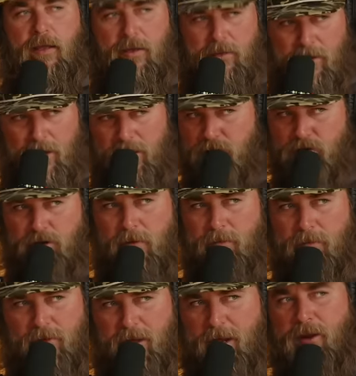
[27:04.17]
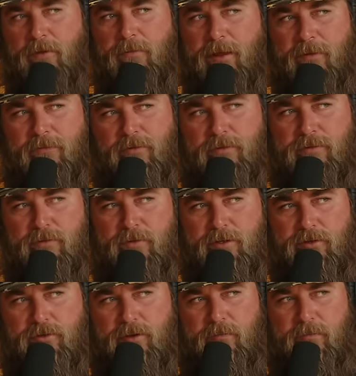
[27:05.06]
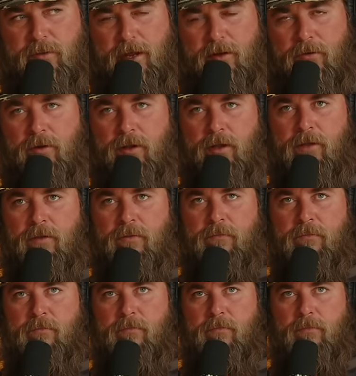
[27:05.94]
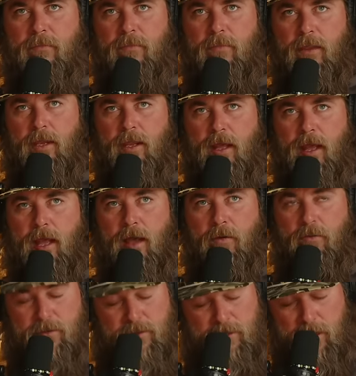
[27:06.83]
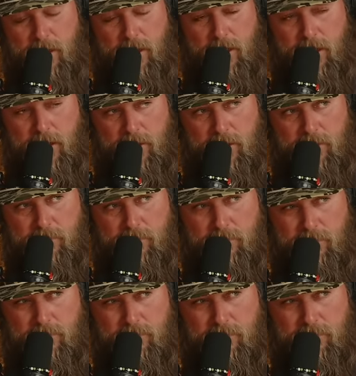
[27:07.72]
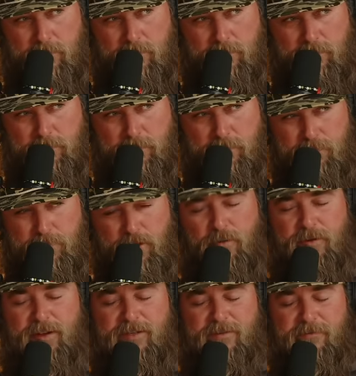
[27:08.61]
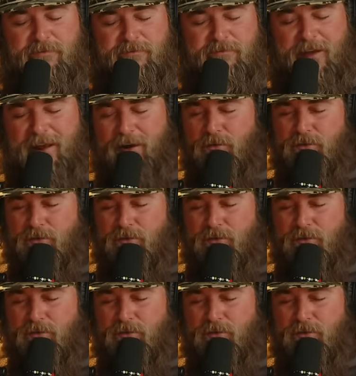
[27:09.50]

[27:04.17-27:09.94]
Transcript: lots of trouble with AR platforms on this trip. Now, I was uh, doing some final